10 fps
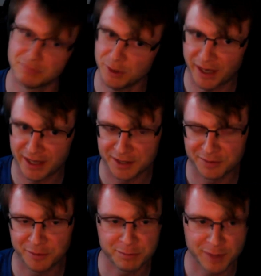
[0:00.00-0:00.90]
you get this
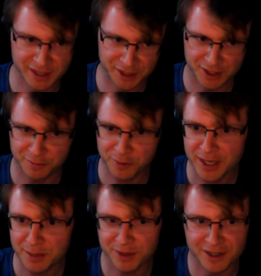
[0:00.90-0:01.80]
for essentially
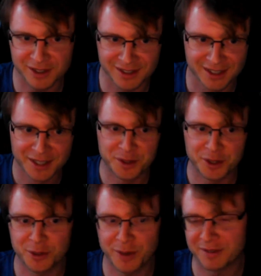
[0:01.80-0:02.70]
free, because
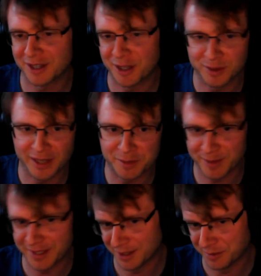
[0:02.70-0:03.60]
you have a global
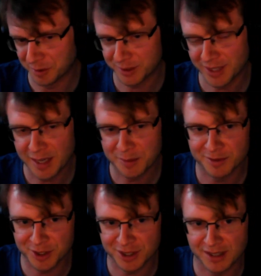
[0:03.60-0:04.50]
namespace over all time
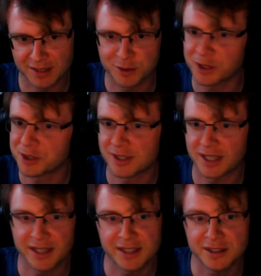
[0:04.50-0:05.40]
of just like structures
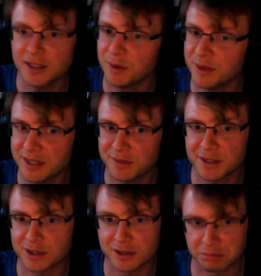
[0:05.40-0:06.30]
like this can go in these
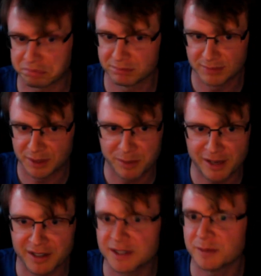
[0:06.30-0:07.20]
functions. Like
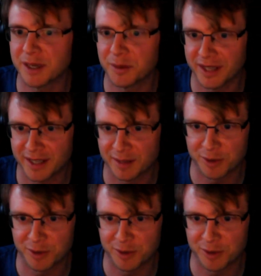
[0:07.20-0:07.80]
period. Doesn't matter where they come